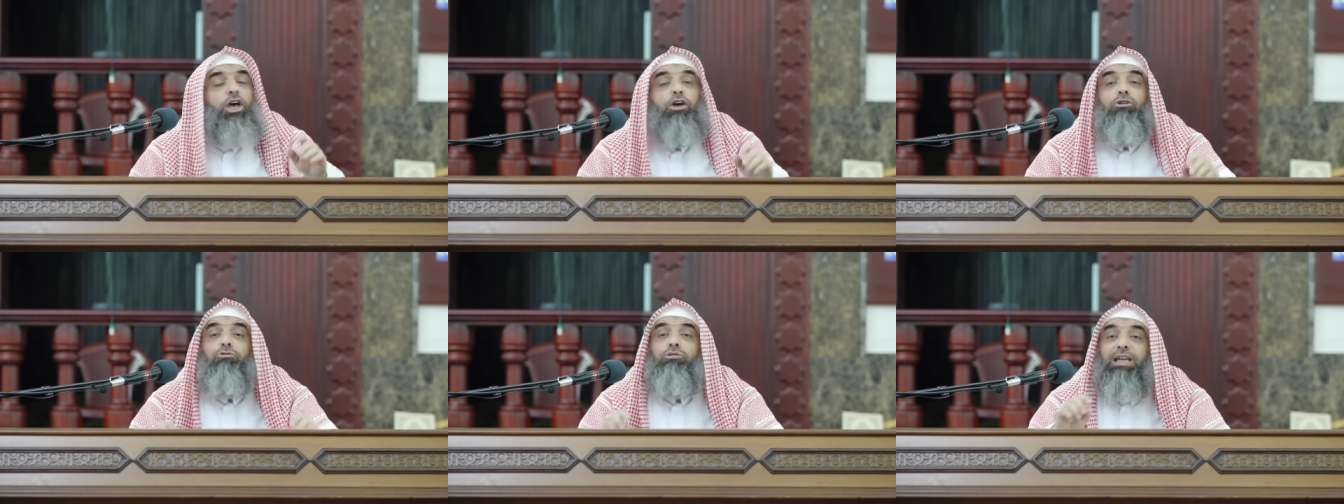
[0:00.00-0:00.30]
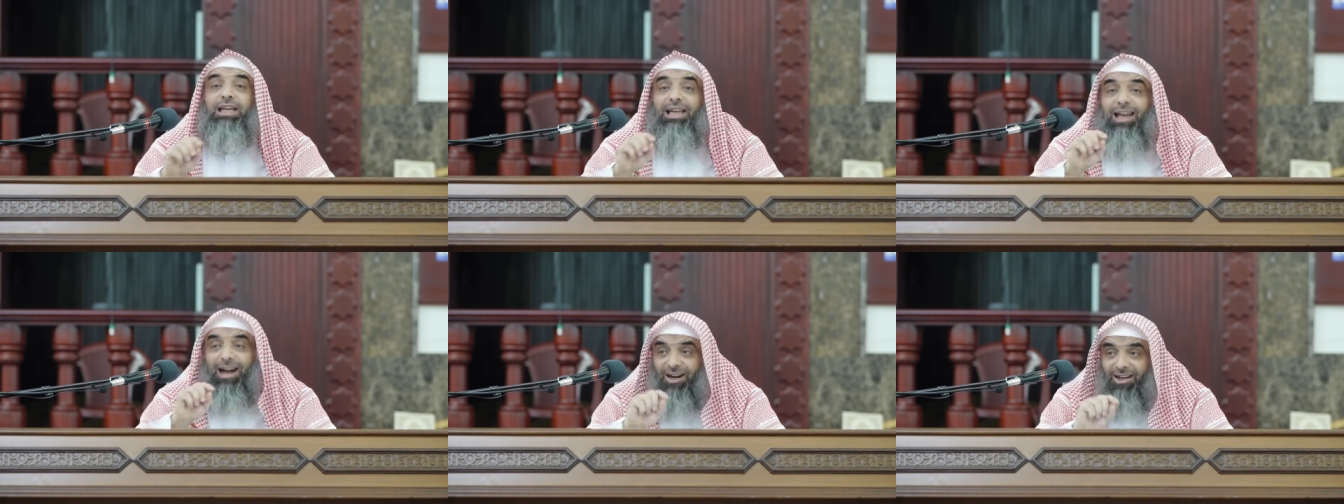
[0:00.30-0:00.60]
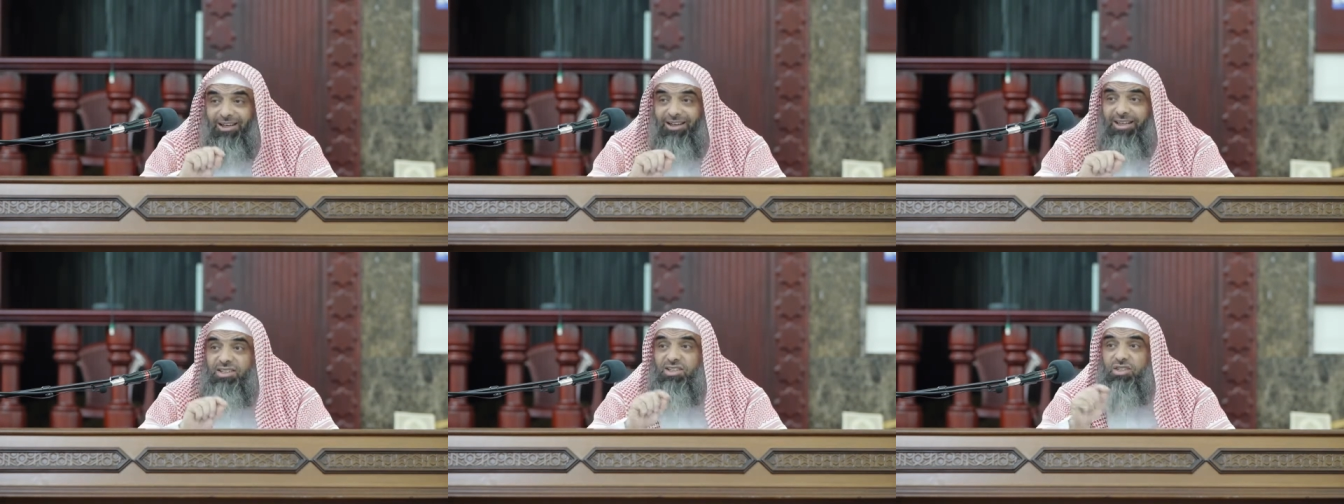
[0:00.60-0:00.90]

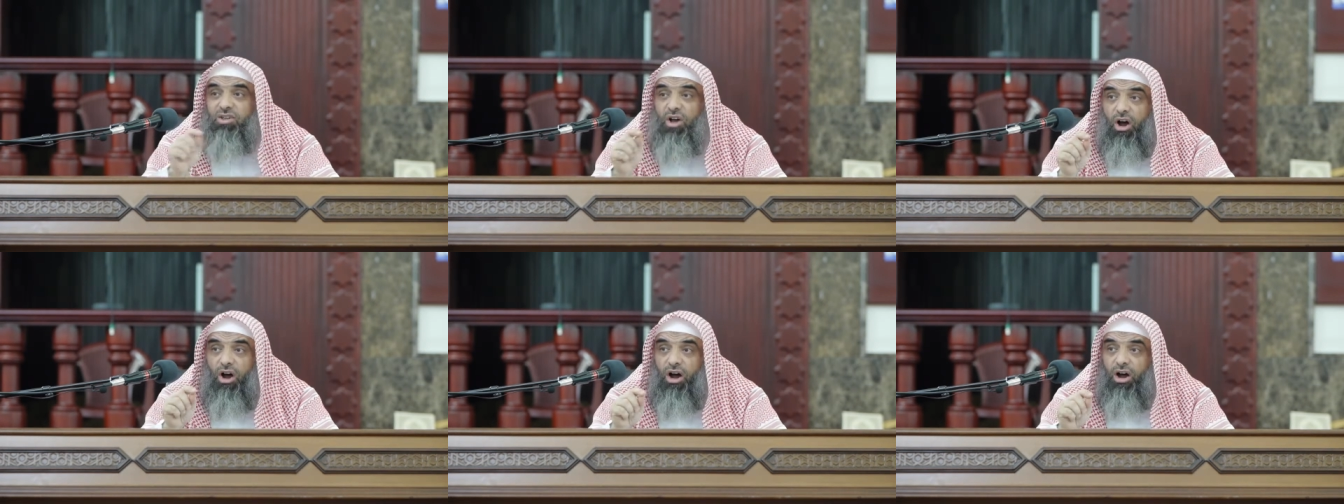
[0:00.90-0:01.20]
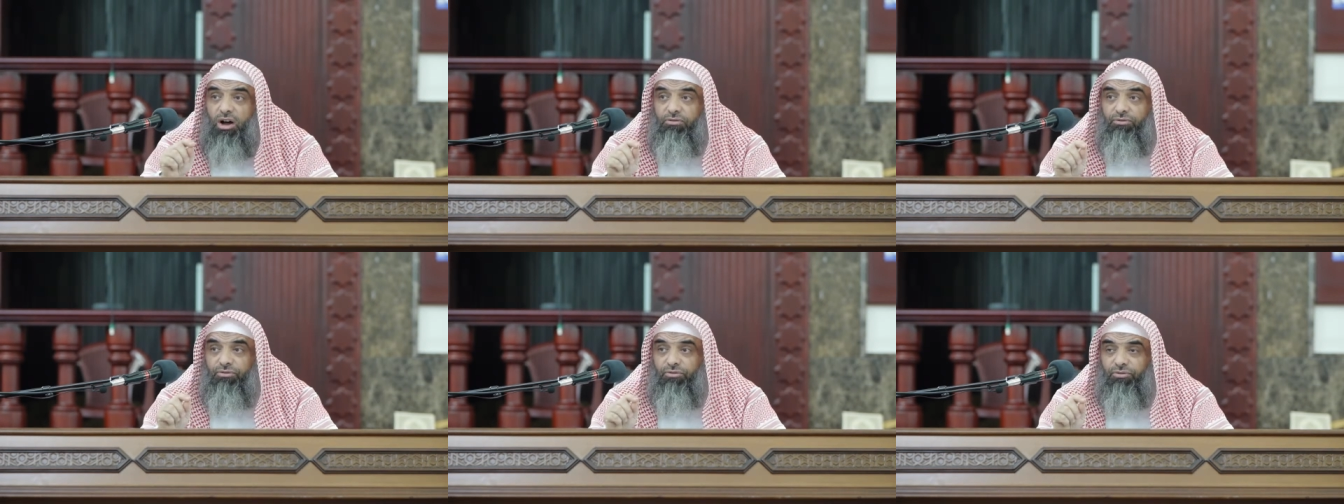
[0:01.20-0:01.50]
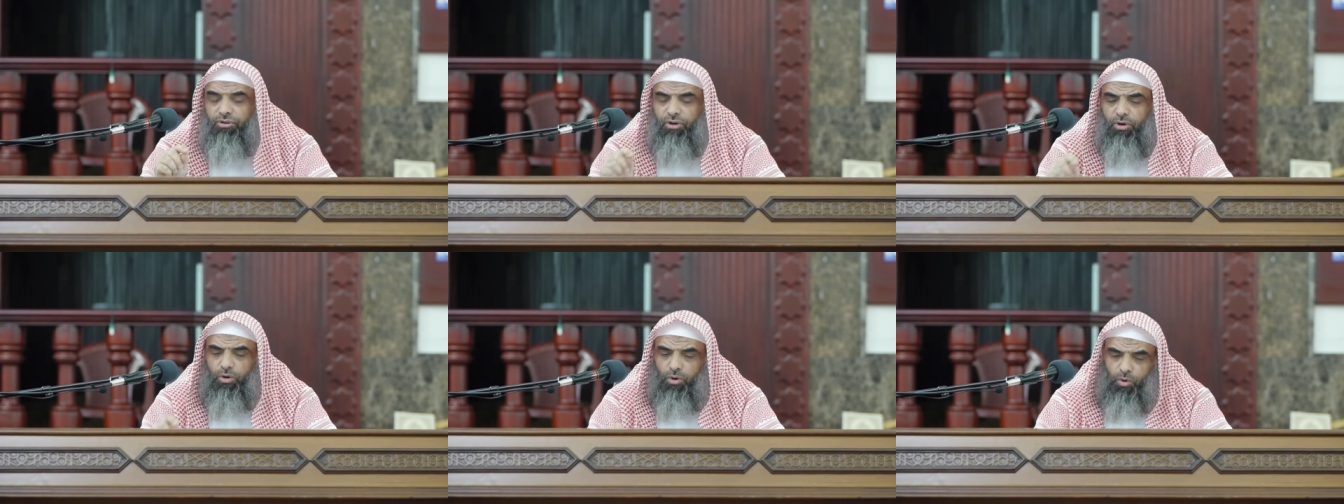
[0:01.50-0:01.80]
regardless of
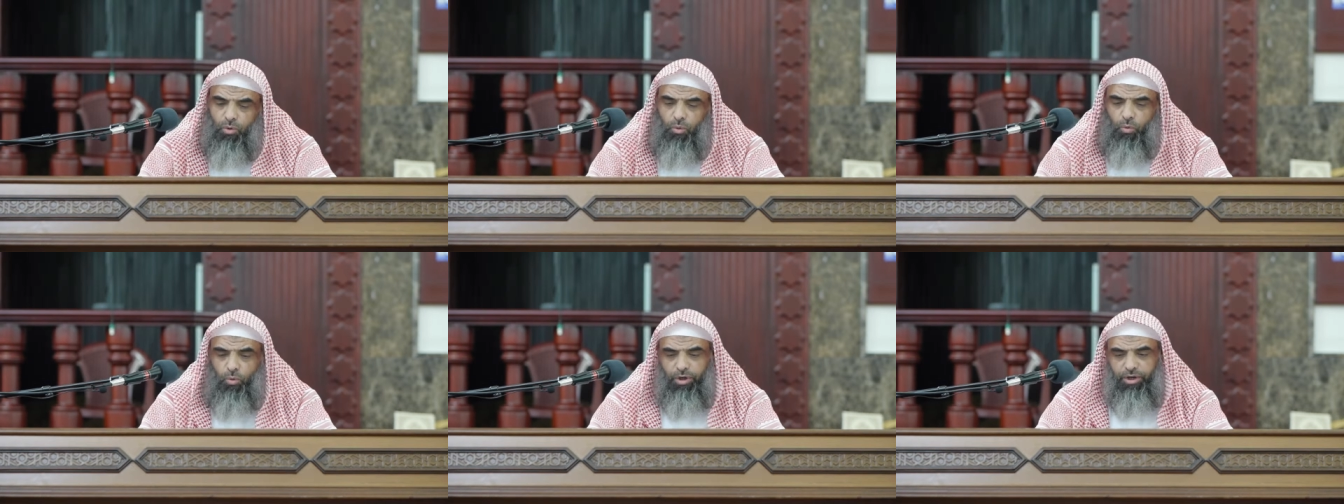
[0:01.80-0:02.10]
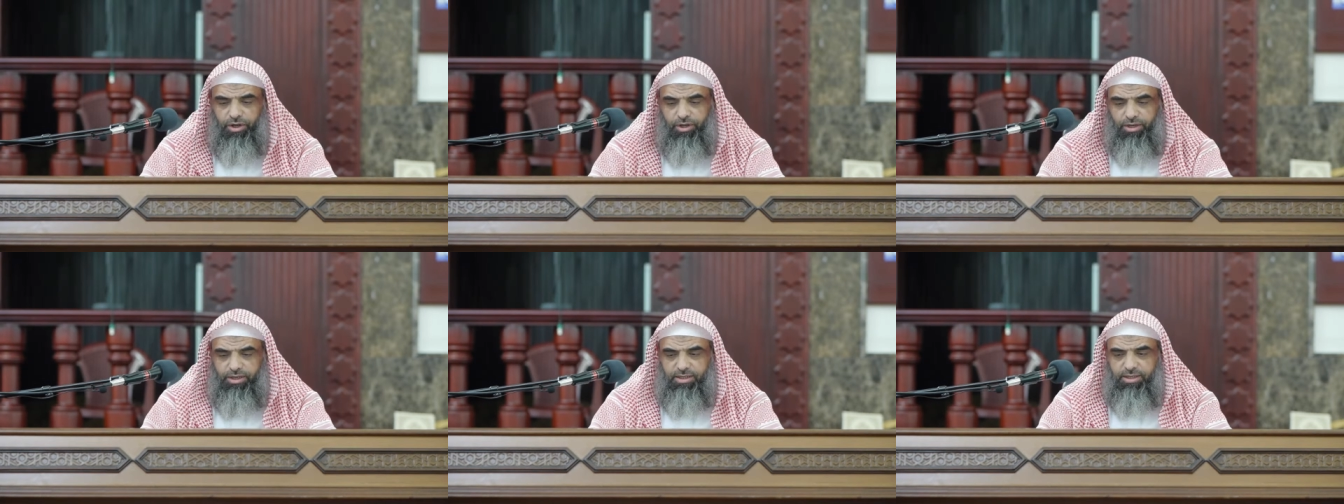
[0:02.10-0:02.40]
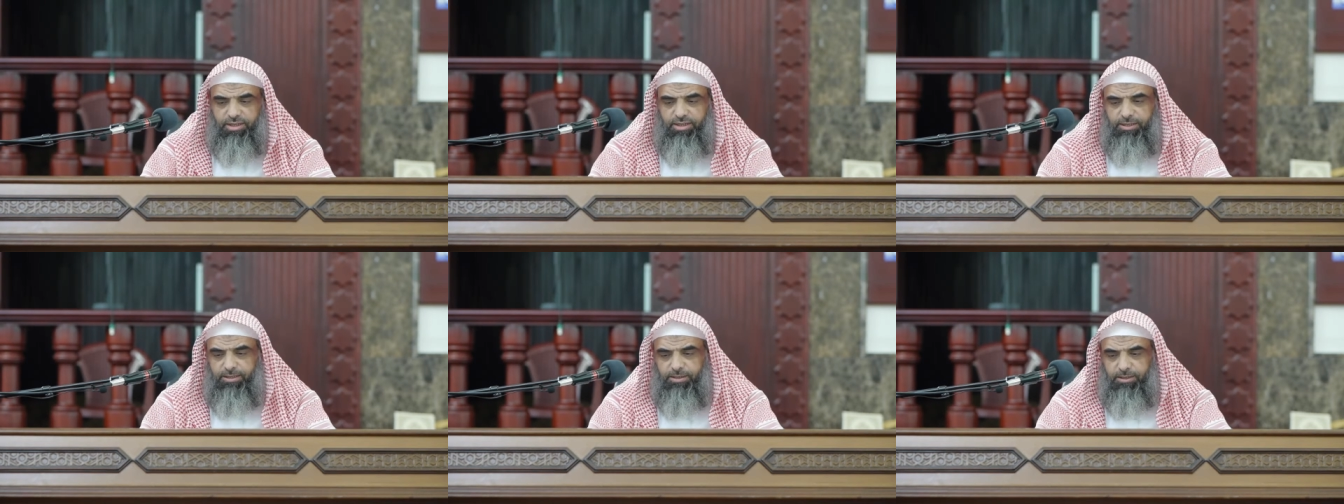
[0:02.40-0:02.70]
what it
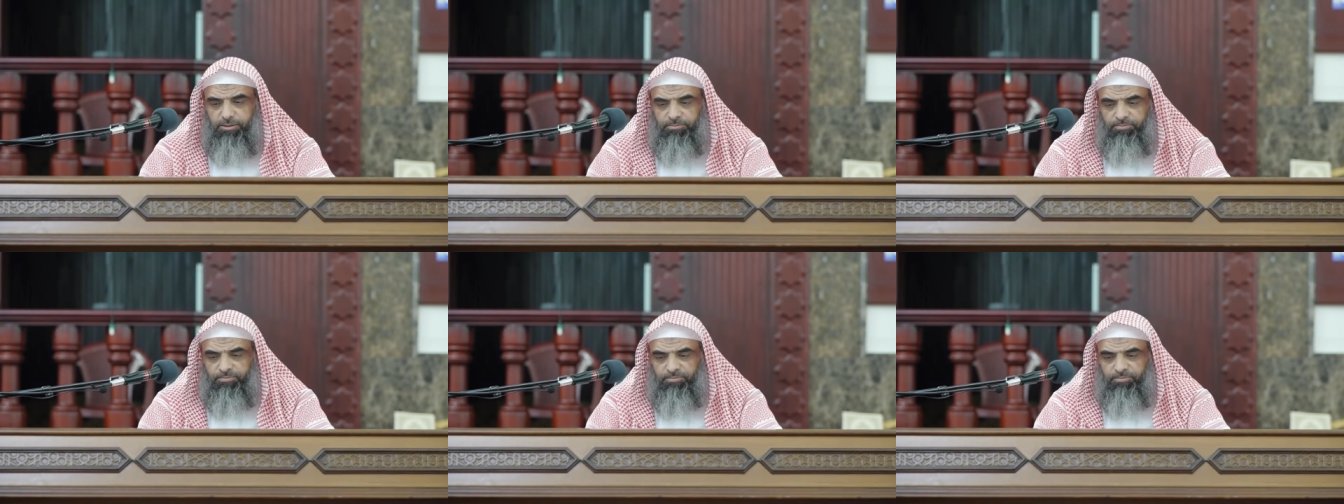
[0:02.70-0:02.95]
is.